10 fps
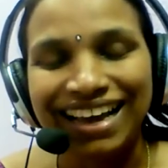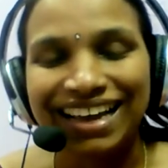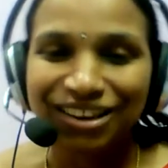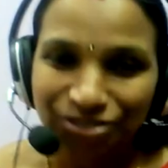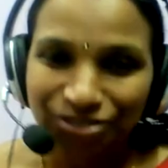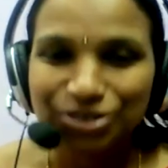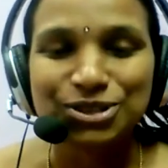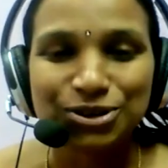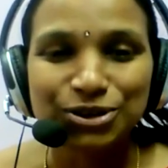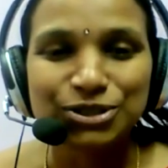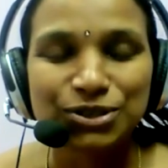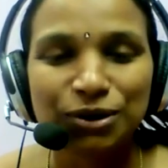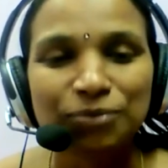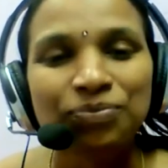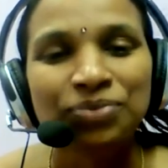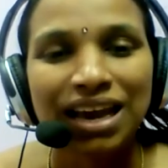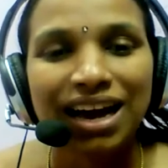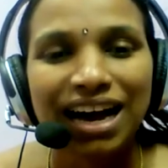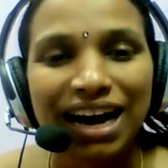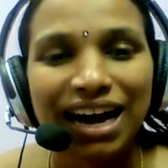In future also,
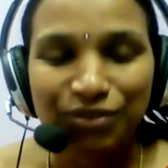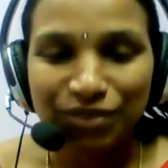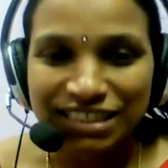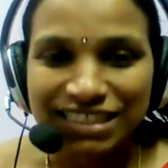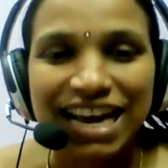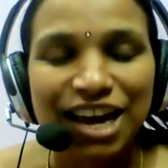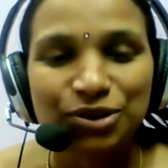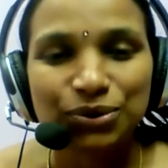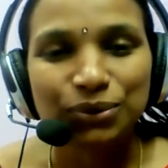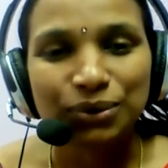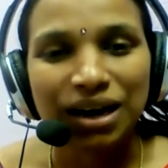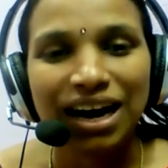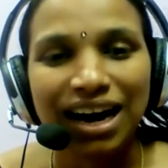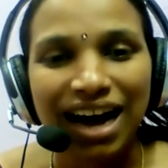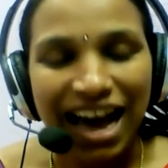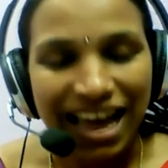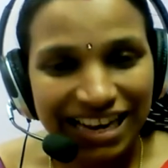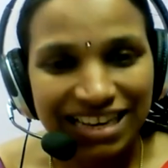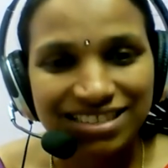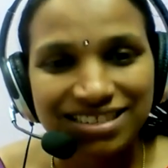we will try to
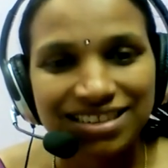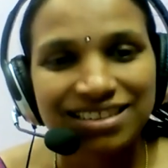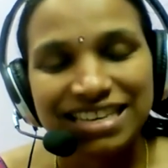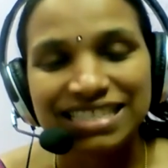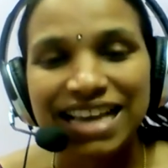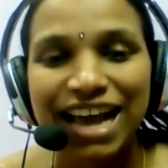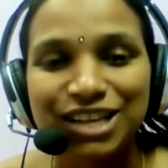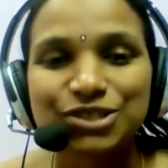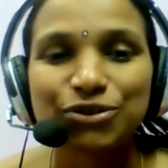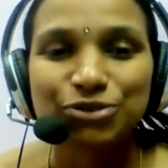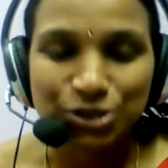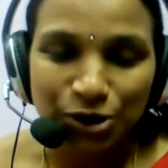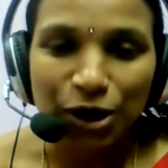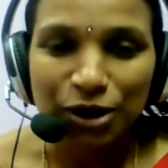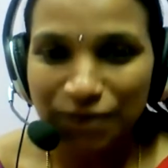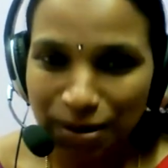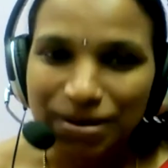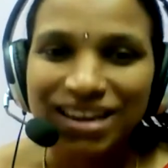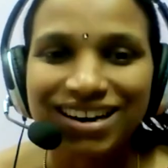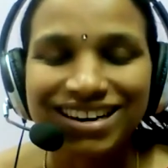arrange these kinds of short
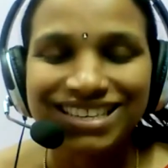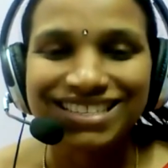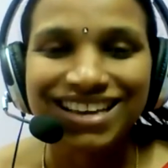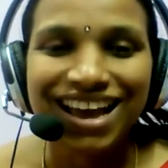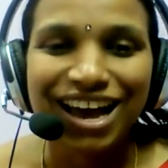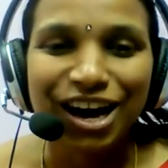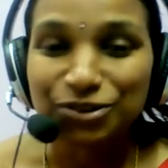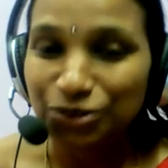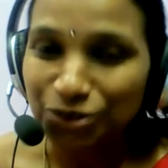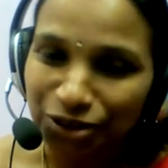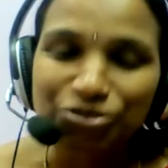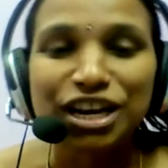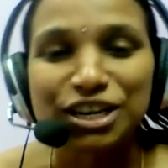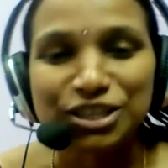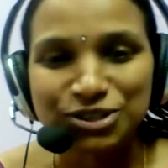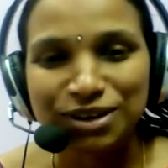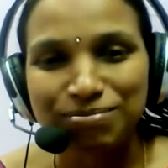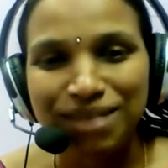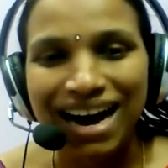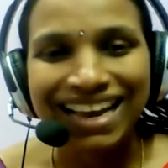webinars to refresh your
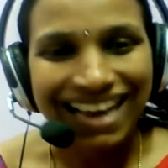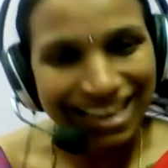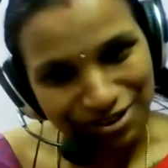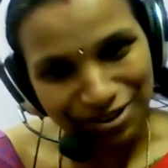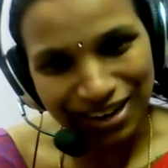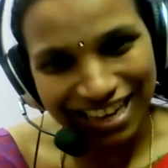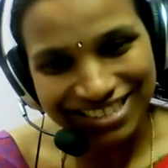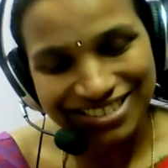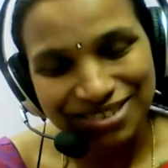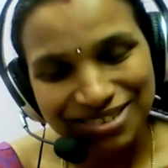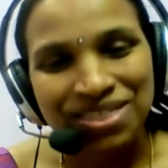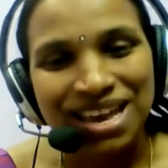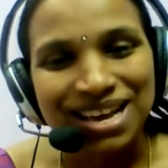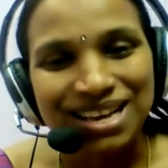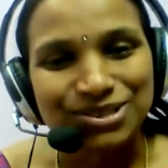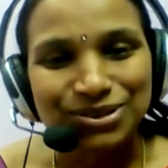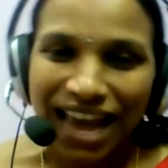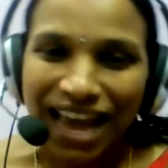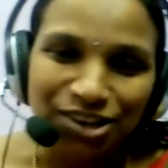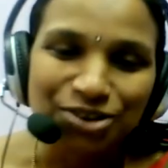mind and knowledge. So
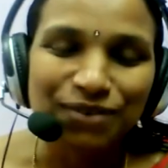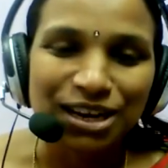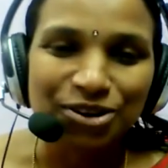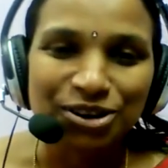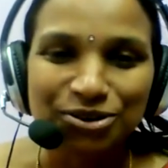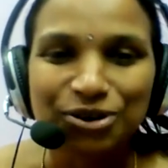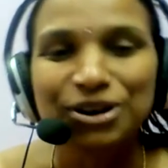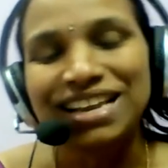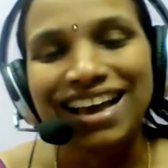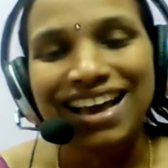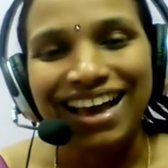thank you one and all.